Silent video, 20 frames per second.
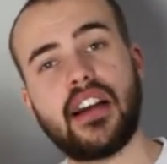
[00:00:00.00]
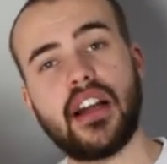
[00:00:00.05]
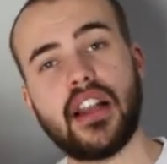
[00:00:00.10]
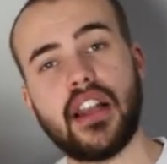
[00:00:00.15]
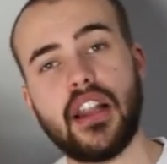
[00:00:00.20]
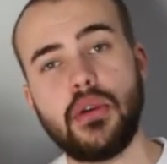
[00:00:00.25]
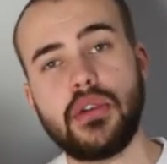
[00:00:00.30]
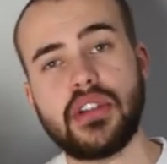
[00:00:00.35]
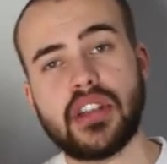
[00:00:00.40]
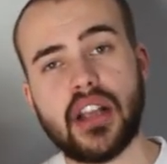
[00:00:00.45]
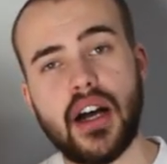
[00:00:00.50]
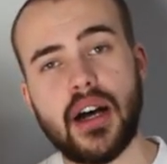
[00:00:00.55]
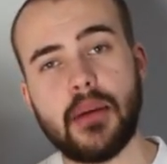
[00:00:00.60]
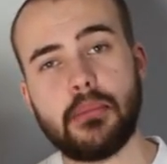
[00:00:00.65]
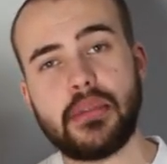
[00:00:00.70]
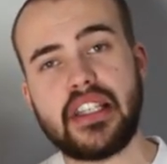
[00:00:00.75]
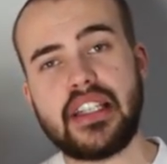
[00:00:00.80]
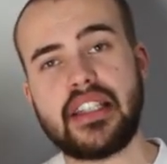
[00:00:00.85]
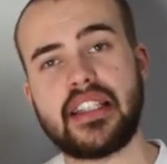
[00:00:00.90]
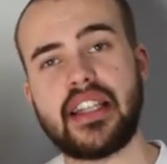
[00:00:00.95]

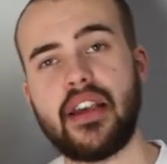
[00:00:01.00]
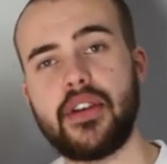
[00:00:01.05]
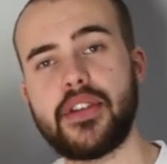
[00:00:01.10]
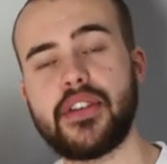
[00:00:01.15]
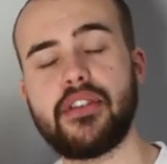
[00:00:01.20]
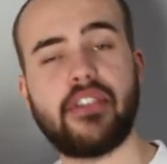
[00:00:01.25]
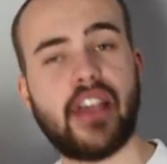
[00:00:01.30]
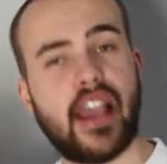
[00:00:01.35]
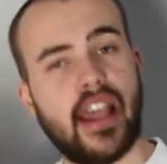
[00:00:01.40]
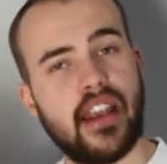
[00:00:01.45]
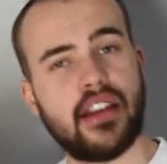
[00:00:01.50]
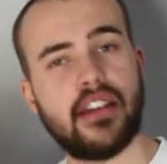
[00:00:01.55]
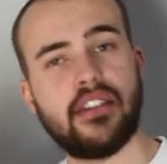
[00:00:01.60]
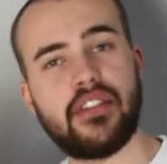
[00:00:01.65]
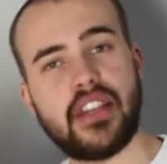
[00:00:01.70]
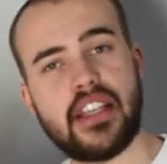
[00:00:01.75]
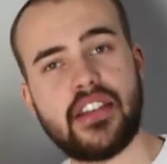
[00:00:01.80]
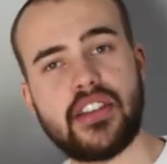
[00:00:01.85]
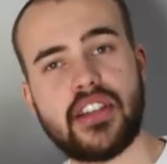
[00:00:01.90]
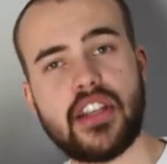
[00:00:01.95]
close-up details of any
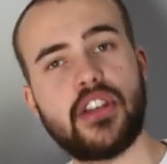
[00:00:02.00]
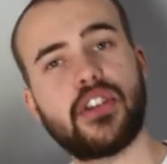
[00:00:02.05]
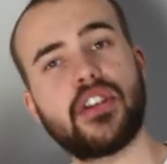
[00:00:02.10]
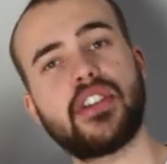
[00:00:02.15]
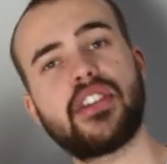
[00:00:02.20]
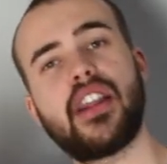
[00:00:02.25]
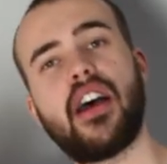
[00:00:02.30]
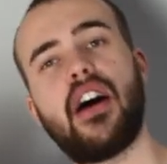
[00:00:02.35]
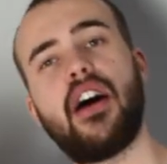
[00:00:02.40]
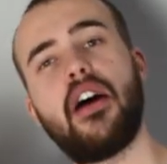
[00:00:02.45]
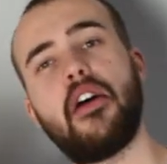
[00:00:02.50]
of these t-shirts that